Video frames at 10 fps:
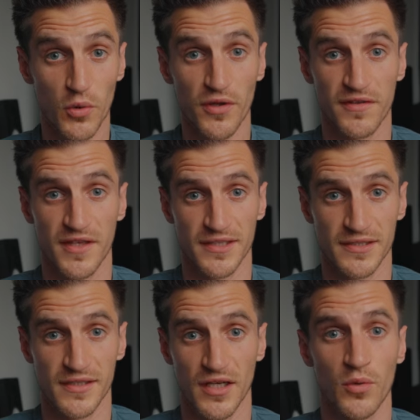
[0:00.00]
few other
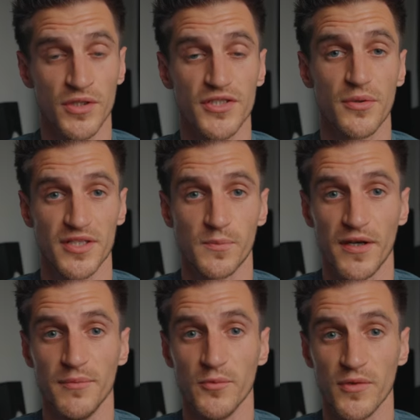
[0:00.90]
things that I want you to
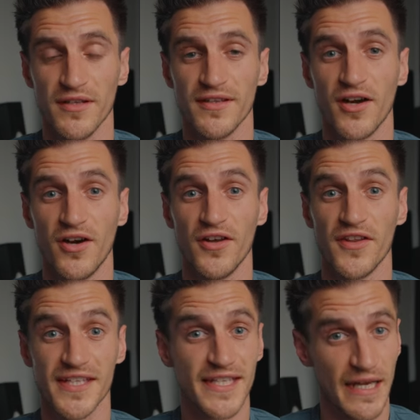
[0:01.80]
experiment with are
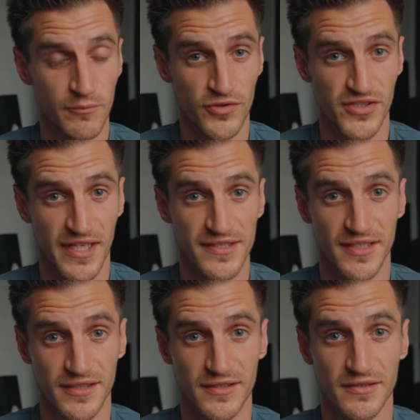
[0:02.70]
the camera
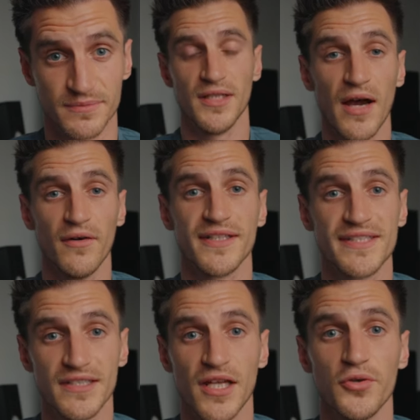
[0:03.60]
settings. Now, I
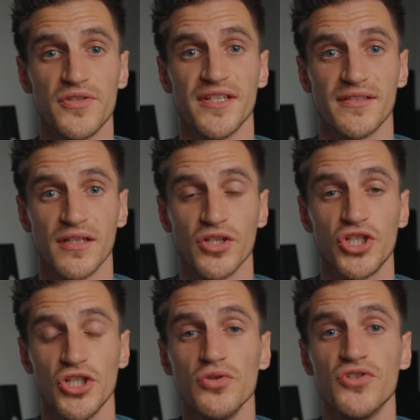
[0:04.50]
did notice a
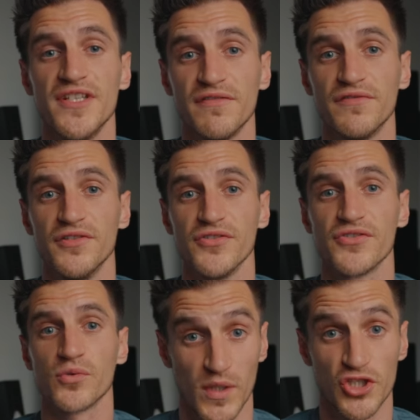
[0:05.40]
huge
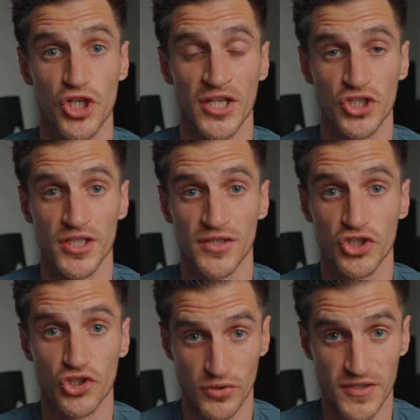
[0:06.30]
difference when changing the
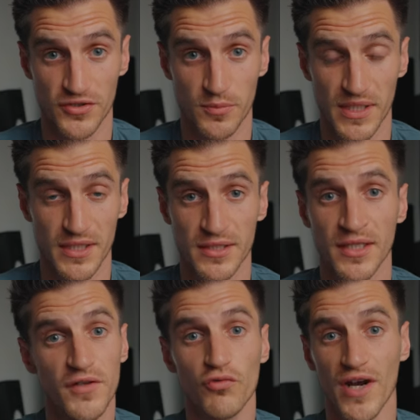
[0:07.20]
shutter speed.
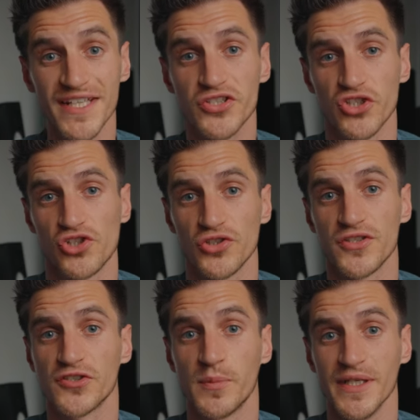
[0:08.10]
If you raise your
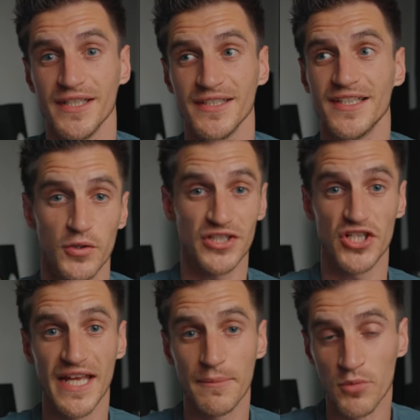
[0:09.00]
shutter speed, you
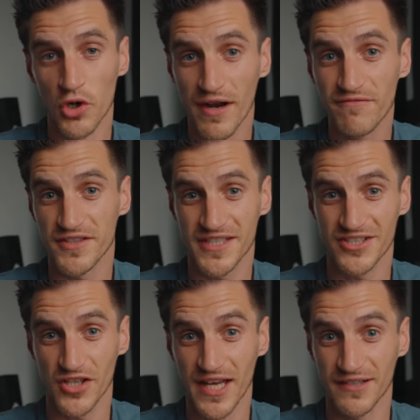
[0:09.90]
actually get more
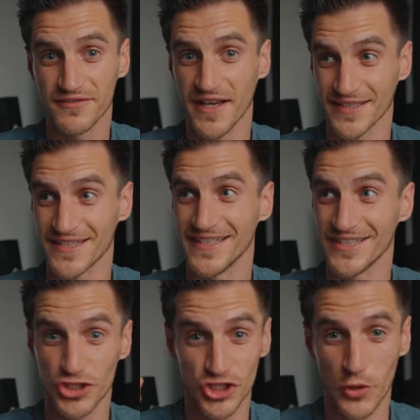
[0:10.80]
emphasis on that effect and
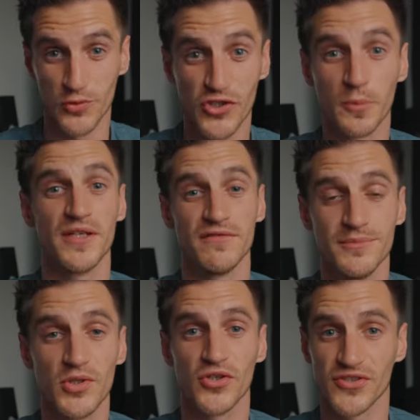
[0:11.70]
it shows up even
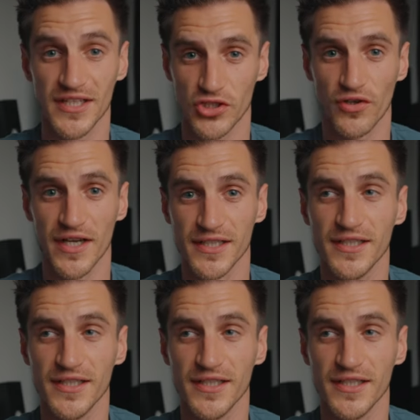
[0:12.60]
more, so that's great.